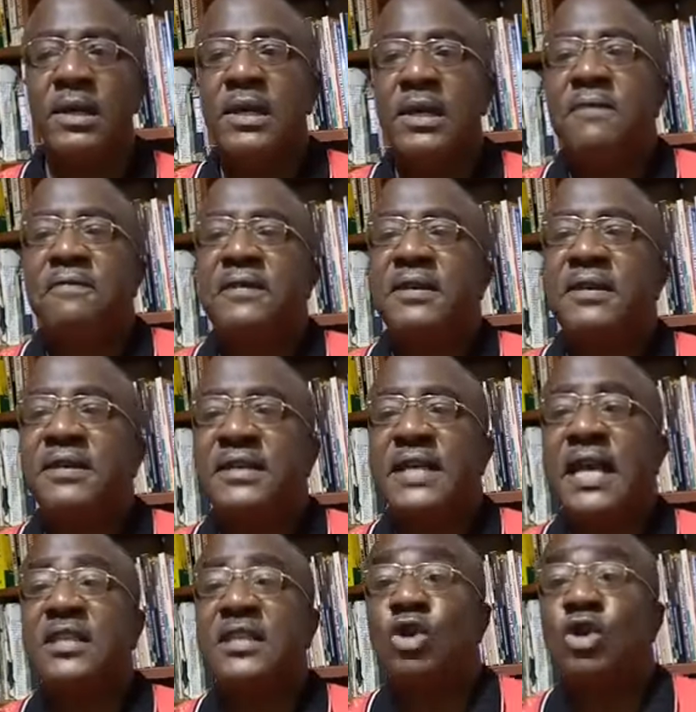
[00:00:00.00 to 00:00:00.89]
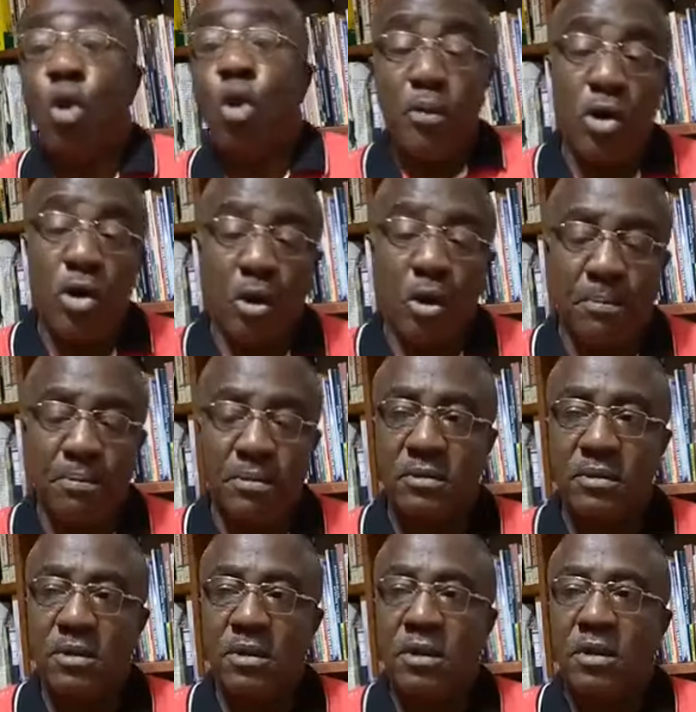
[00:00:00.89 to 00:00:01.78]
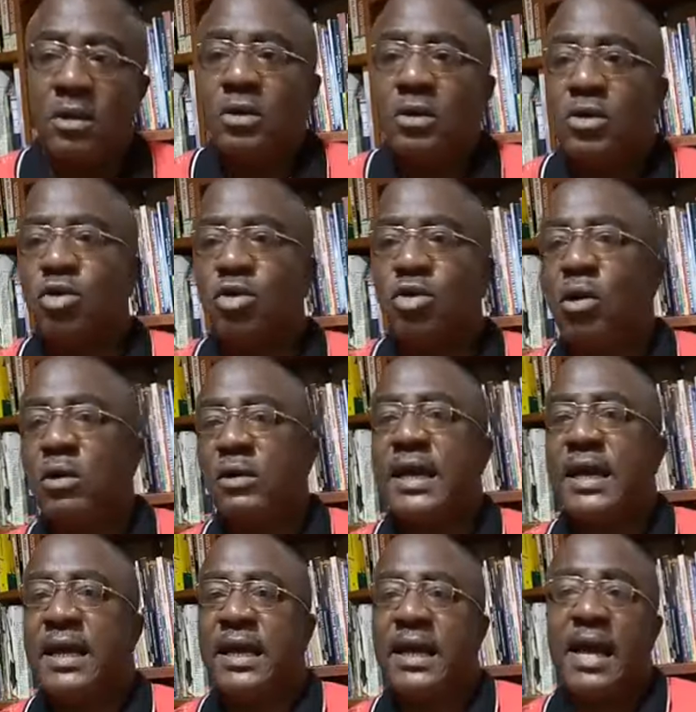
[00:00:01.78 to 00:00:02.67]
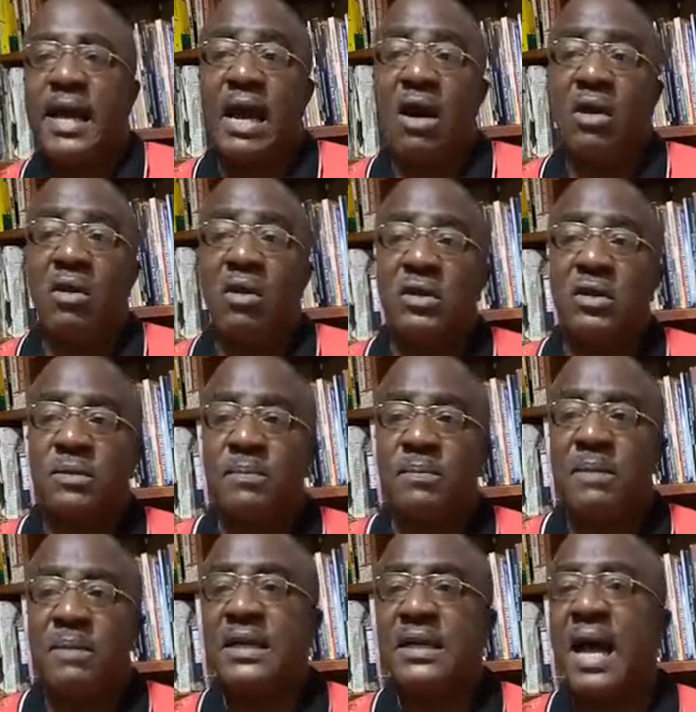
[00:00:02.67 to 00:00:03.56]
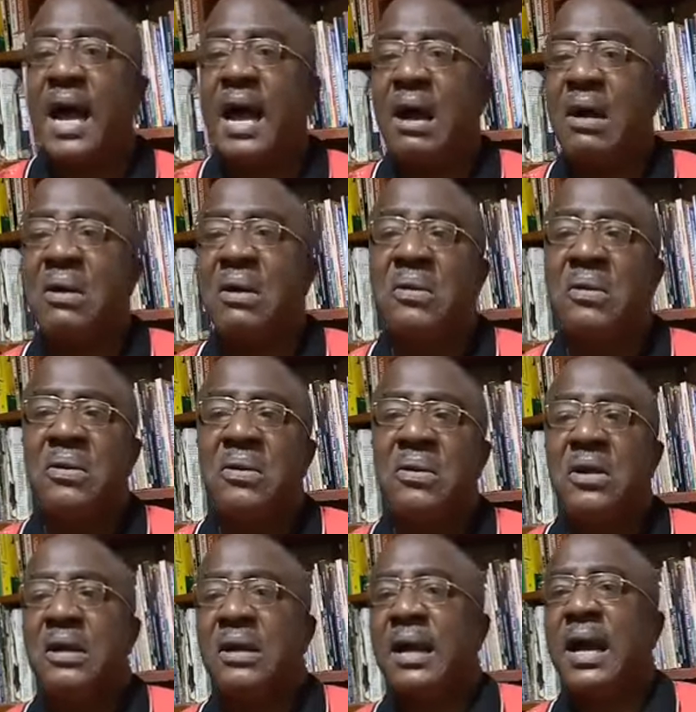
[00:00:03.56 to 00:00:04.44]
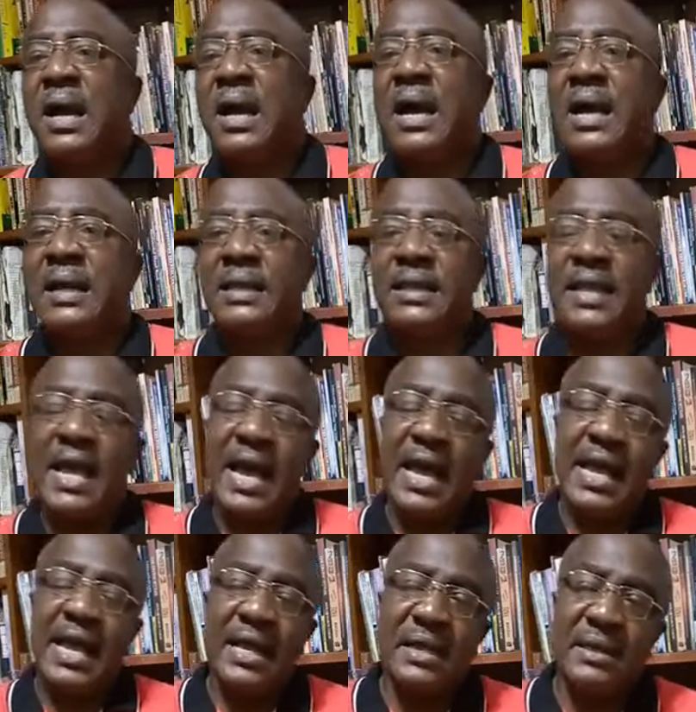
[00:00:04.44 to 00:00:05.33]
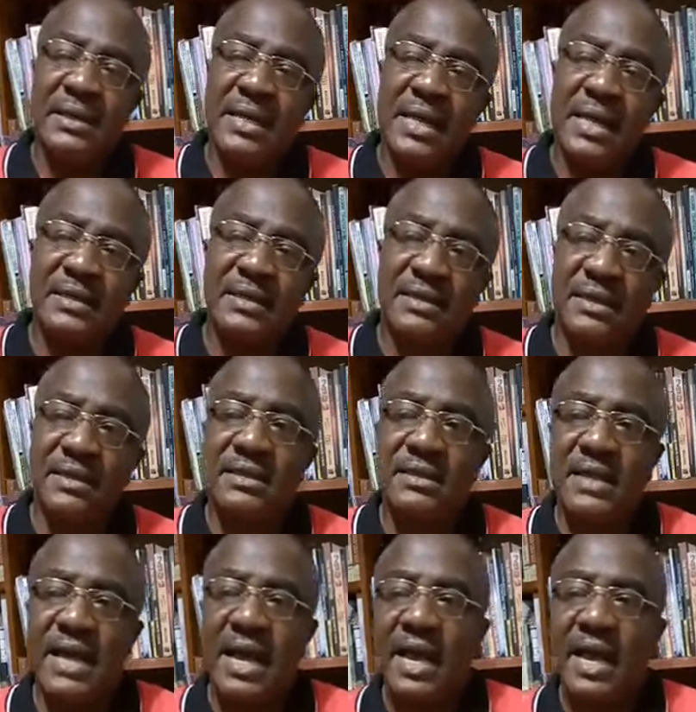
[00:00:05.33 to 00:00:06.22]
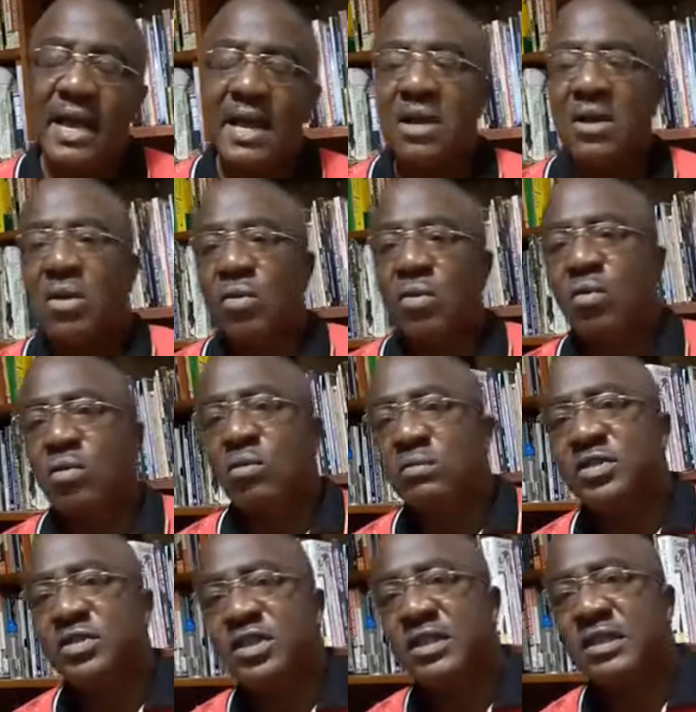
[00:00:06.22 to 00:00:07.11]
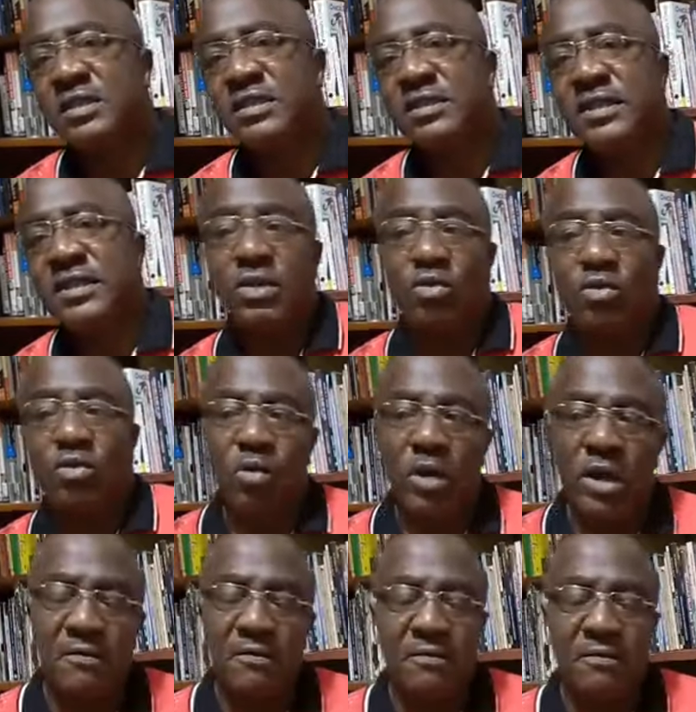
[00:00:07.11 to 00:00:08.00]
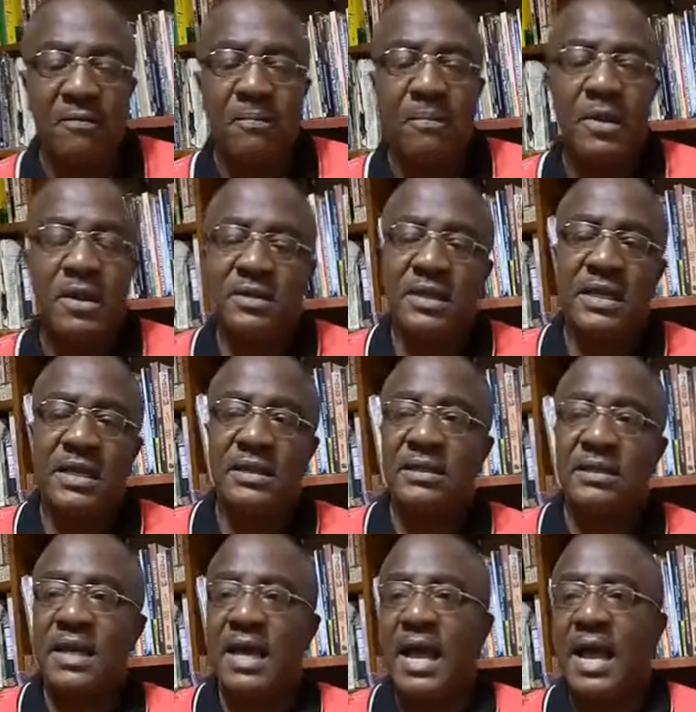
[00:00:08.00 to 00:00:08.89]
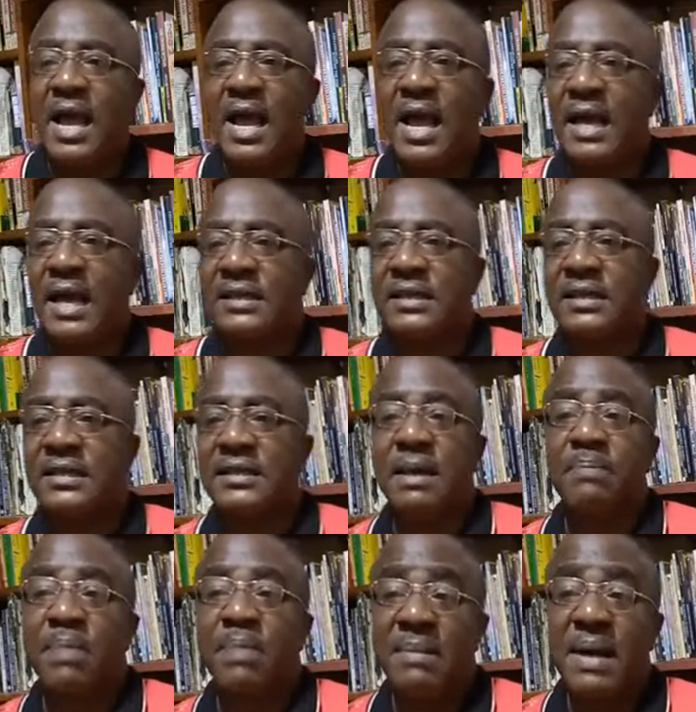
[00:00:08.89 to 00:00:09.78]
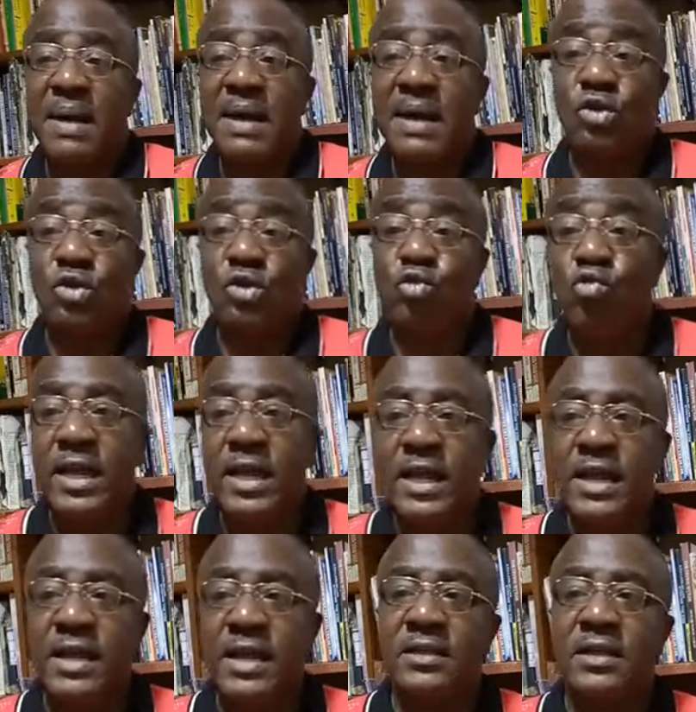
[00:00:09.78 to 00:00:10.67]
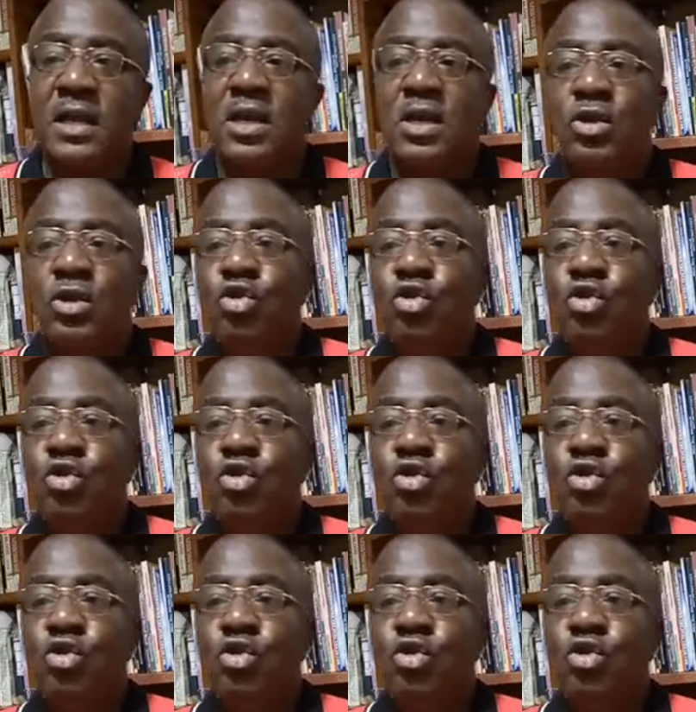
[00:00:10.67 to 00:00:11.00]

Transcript: Ify said she opened up, told her, uh, her husband how uh, their eldest sister, whom she stayed with since the since her primary school days,